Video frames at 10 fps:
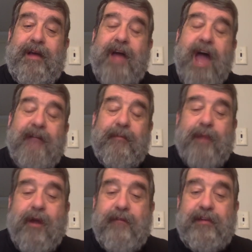Have a
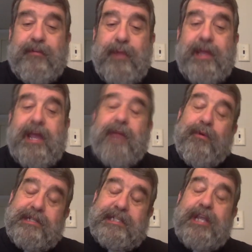marvelous weekend.
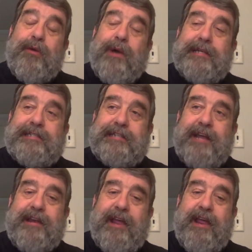We'll see you on
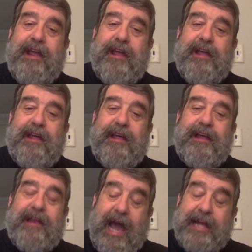Sunday.
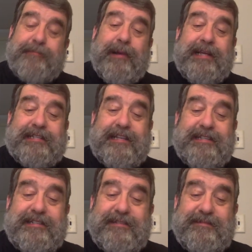God's
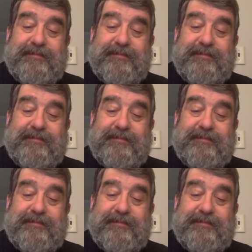blessings.